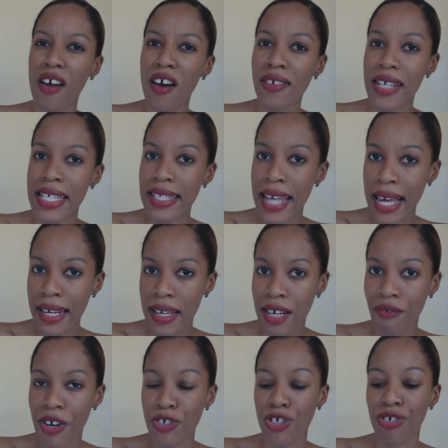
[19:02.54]

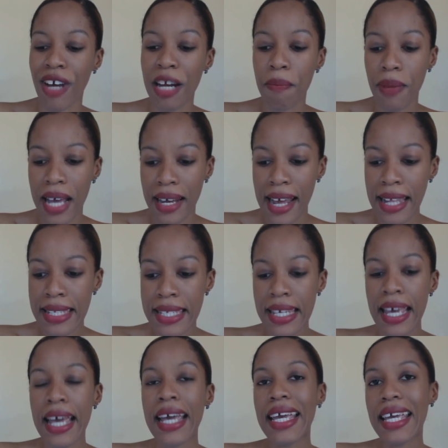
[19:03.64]
understanding retrograde planets
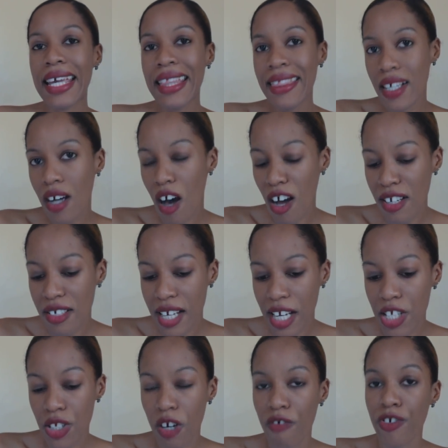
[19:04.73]
in the
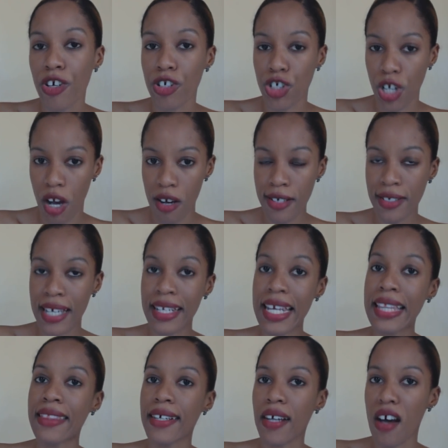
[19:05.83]
context of your chart and
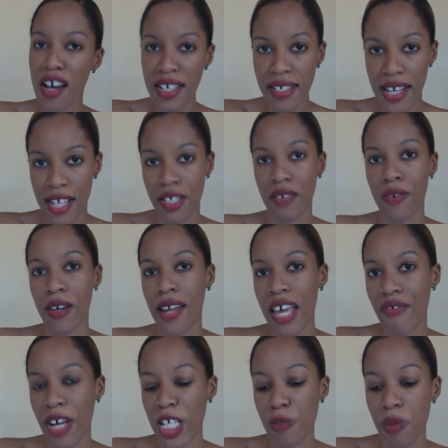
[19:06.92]
in the context of your
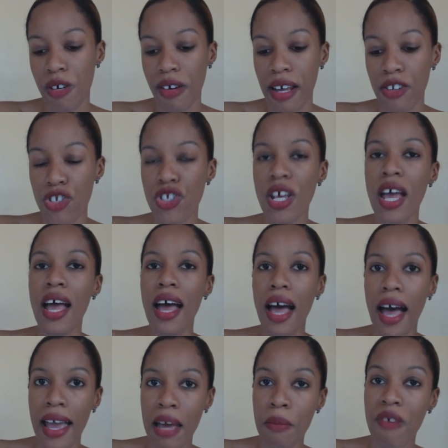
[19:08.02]
life experience,
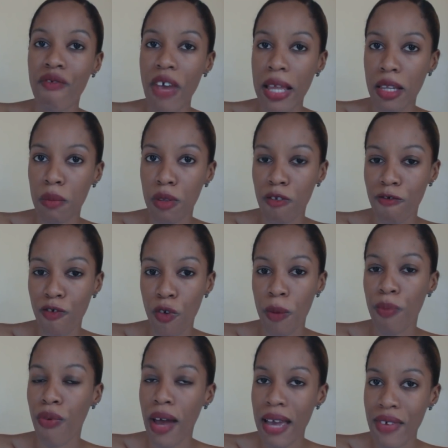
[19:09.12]
I am available for
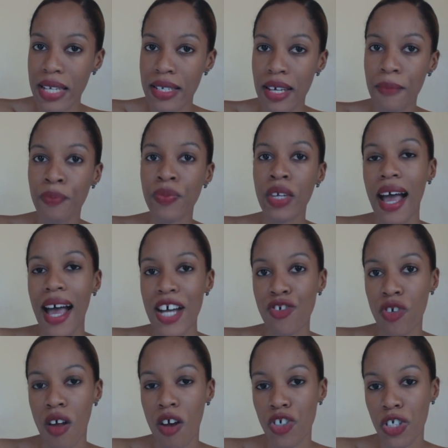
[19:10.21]
private
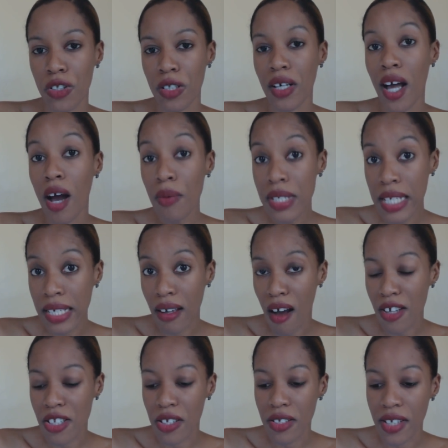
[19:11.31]
astrological counseling
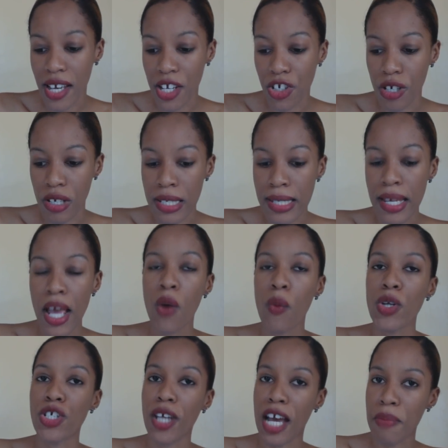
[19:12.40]
consultations,
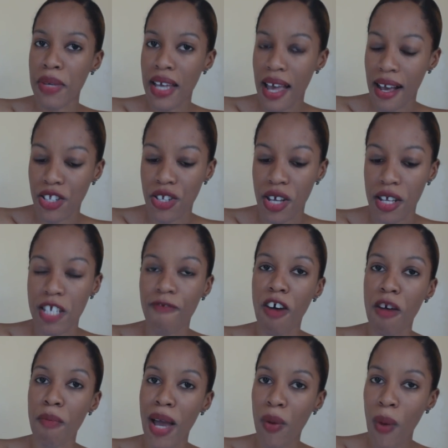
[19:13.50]
which can be accessed
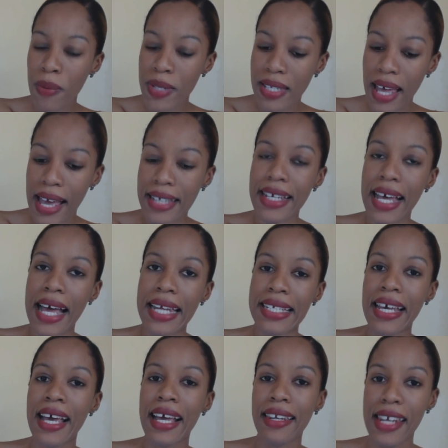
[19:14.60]
from my website, and
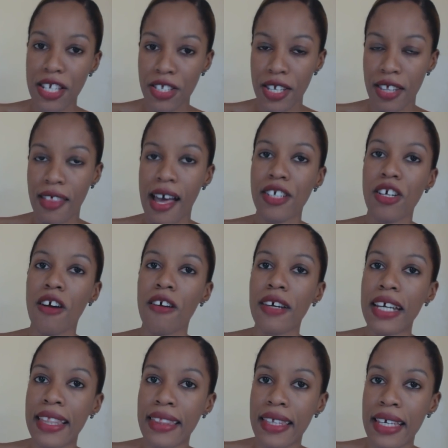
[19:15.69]
links to that are
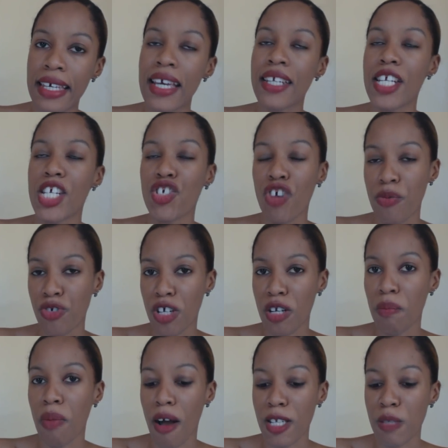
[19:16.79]
in the
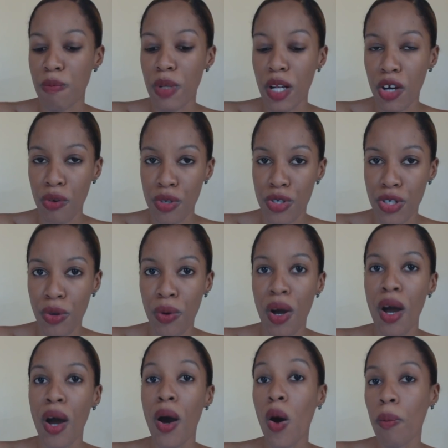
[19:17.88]
description box below. So
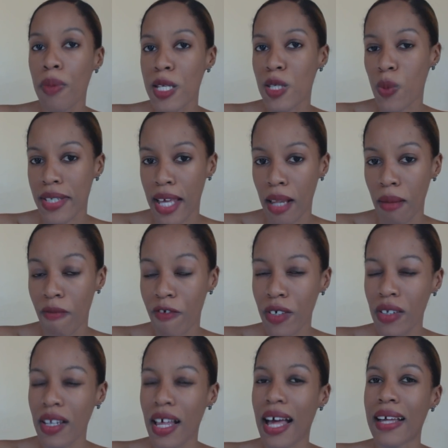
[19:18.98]
hope this was
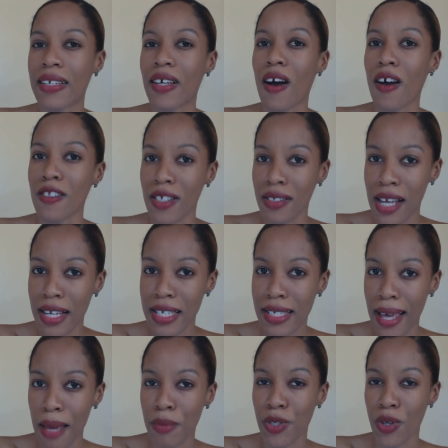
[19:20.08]
helpful, and until next
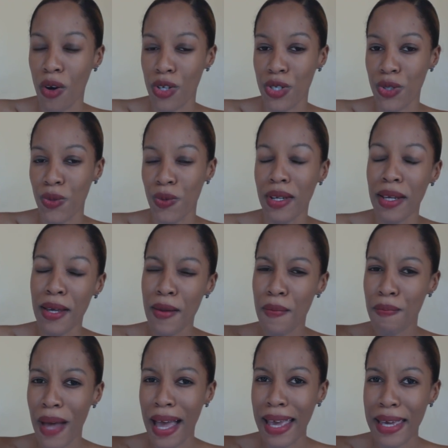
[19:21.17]
time, talk soon.
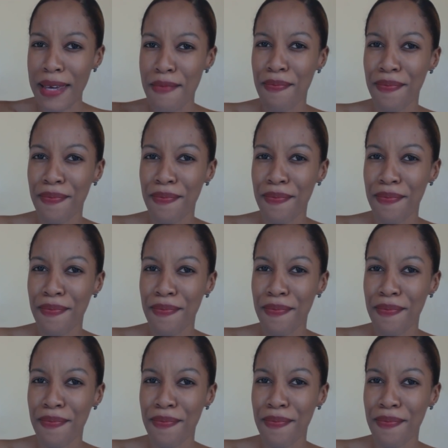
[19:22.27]
Bye.